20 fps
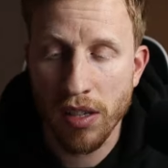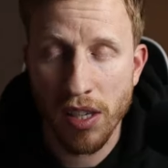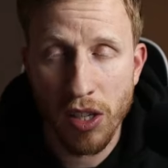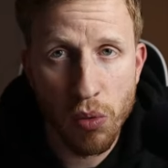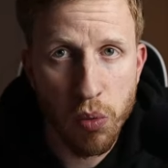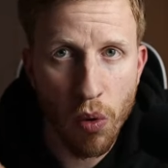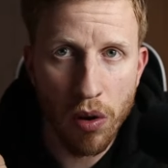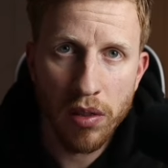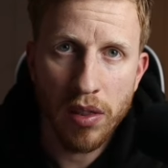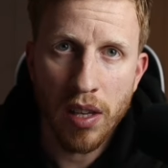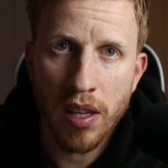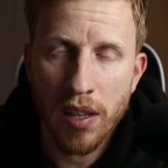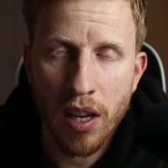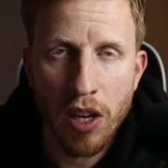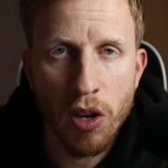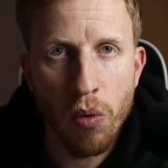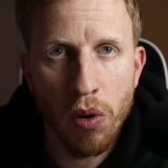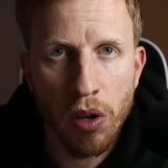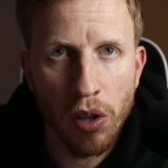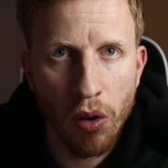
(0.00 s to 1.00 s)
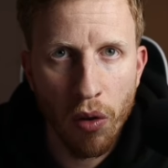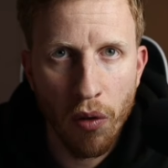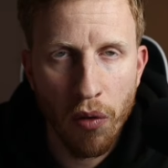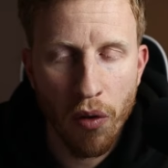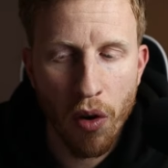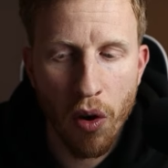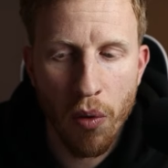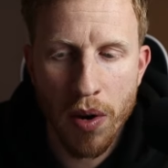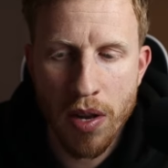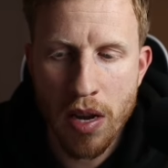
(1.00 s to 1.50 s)
Because that's one thing that you want to look
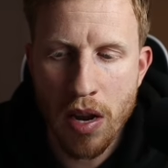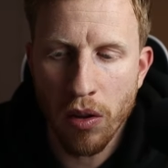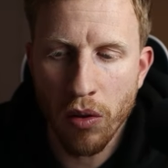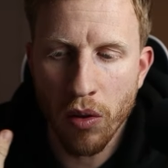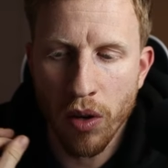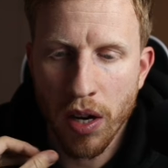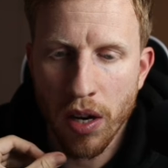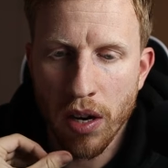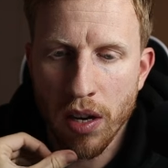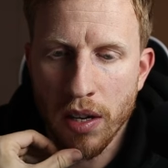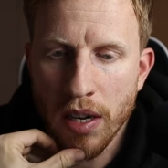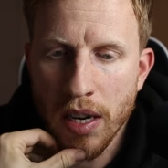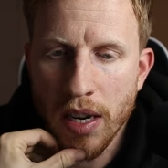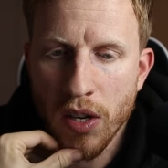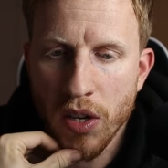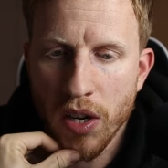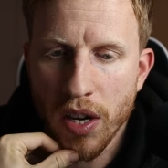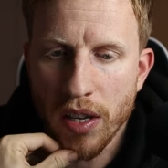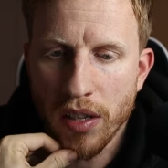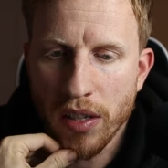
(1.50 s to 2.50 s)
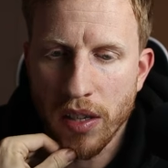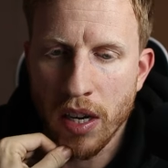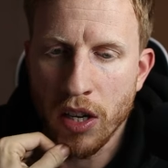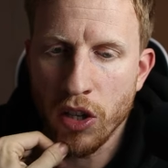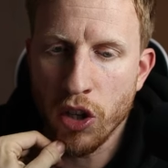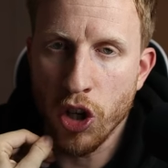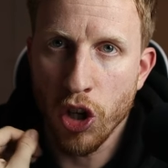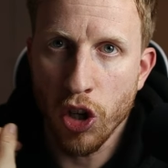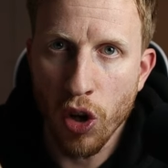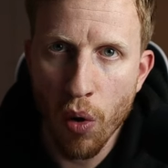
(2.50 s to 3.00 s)
for when you're looking at niches
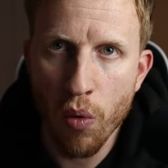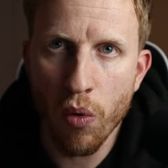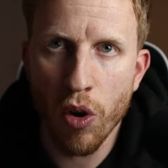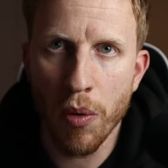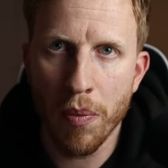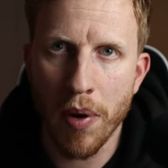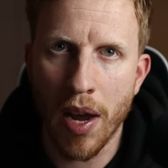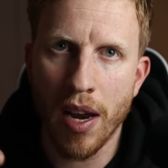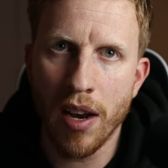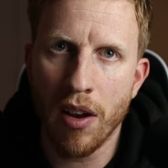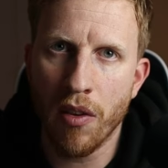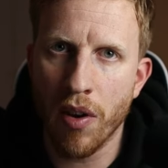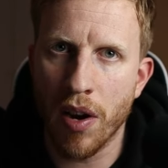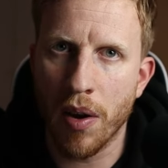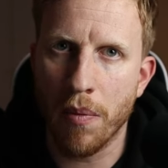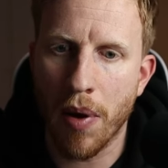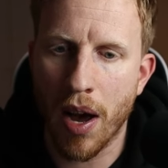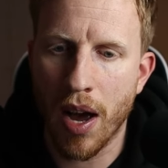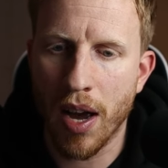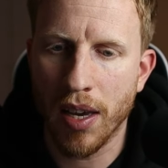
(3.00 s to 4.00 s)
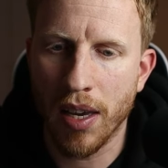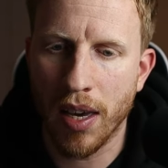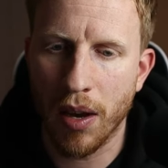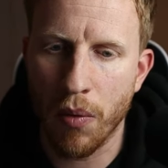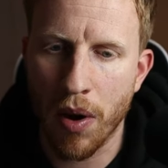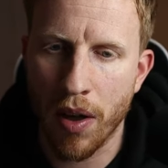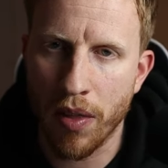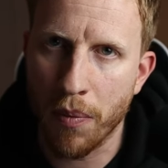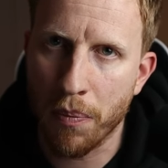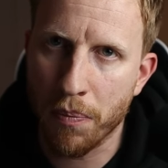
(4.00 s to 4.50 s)
is you don't want to be entering a market
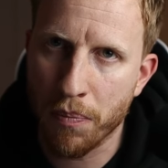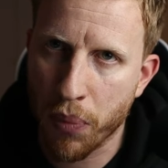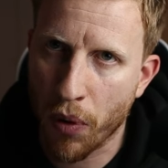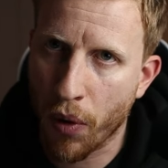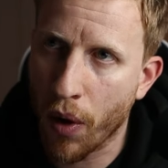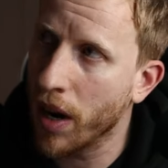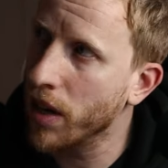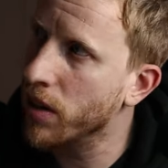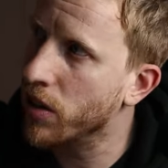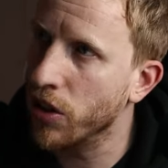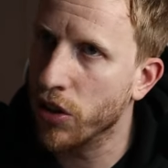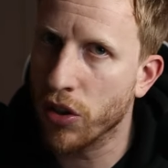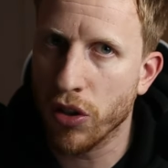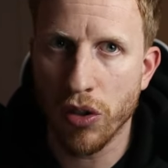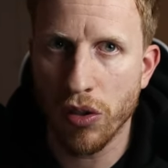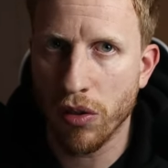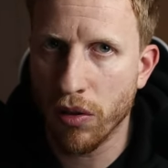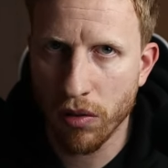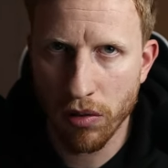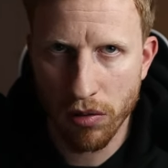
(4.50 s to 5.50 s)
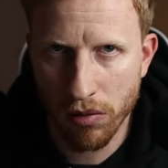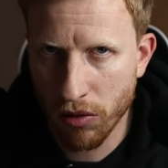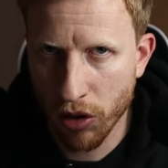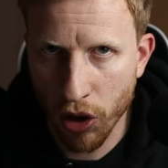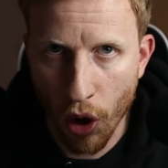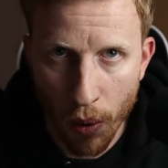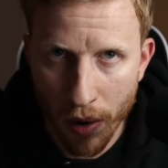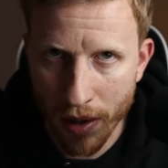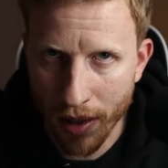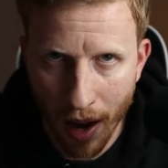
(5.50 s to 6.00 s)
where the price is just
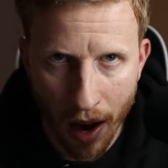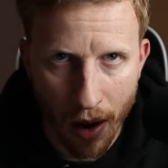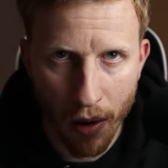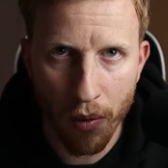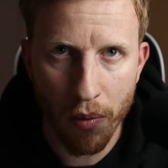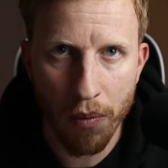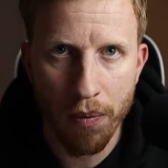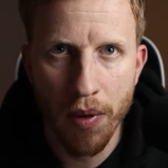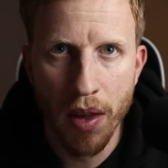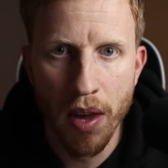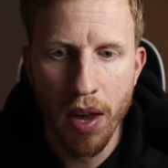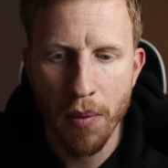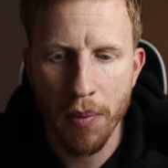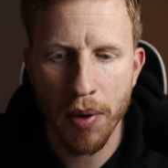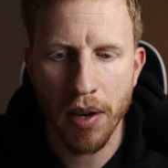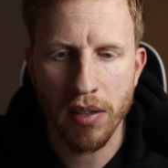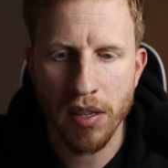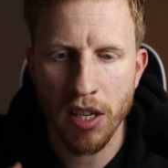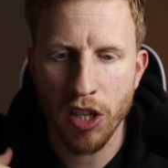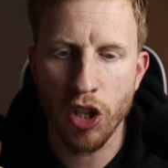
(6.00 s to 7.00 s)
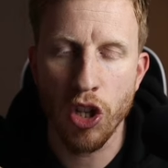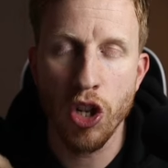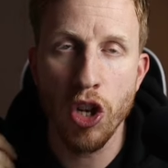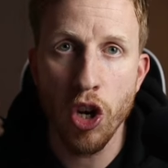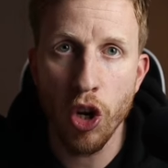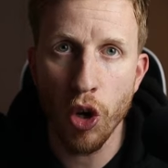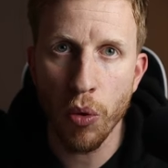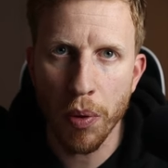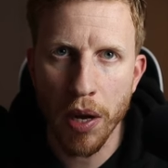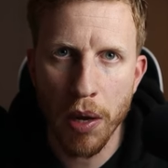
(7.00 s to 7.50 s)
going down because there's
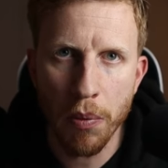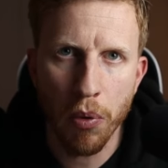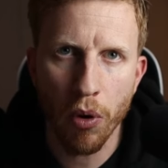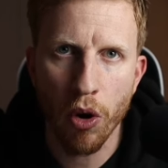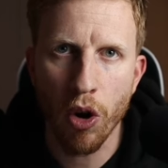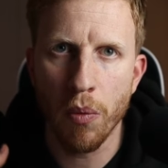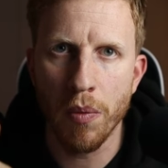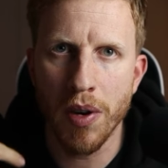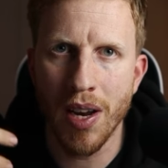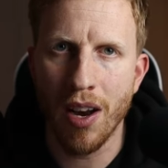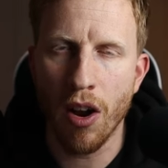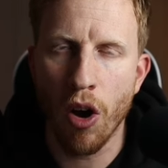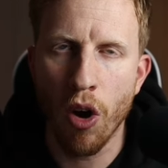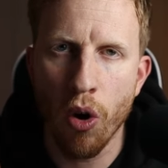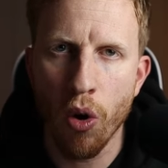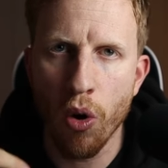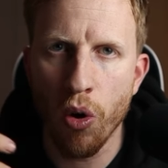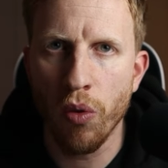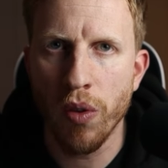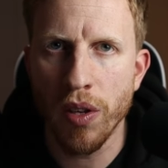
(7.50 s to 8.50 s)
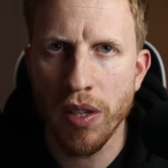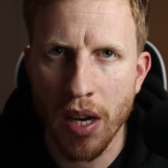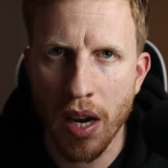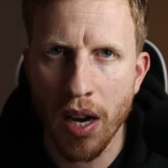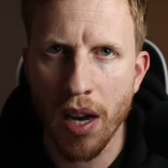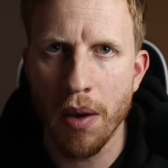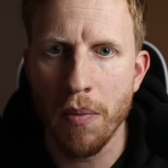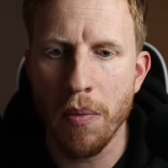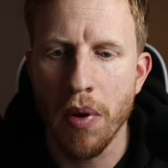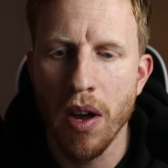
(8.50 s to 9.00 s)
new people coming in all the
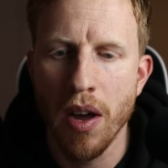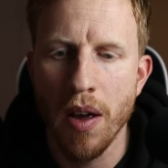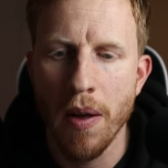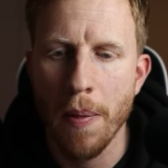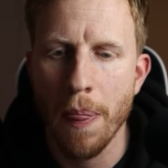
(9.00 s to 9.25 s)
time.